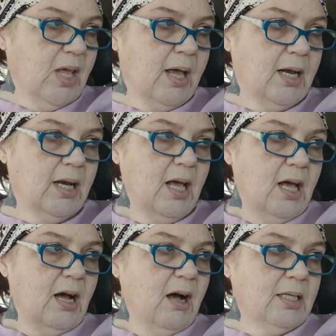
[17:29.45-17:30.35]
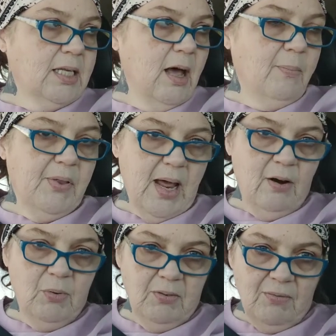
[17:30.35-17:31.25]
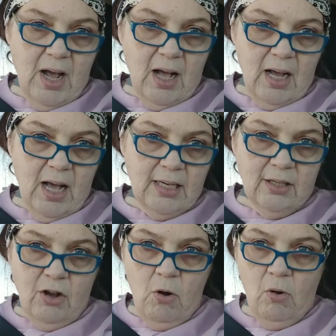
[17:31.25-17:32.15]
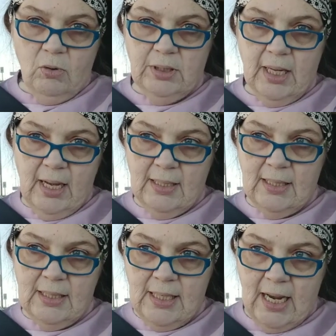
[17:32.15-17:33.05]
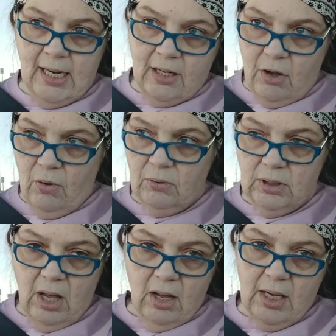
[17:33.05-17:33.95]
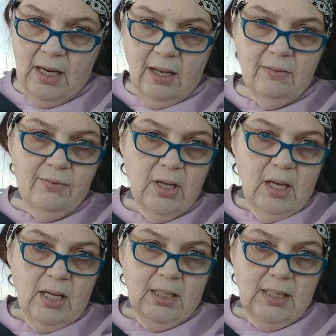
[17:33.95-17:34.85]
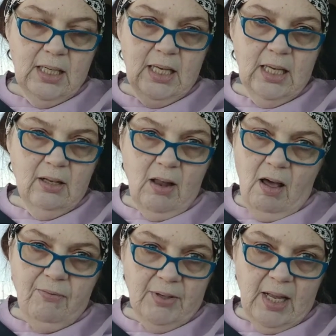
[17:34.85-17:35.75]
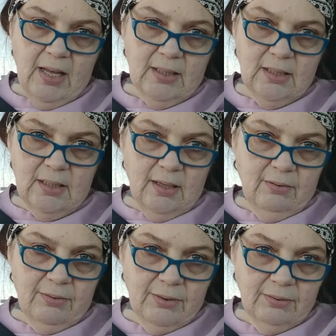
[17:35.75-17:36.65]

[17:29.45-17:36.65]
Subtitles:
And on top of that, we've not gotten cold and stayed cold long enough to kill off a lot of stuff.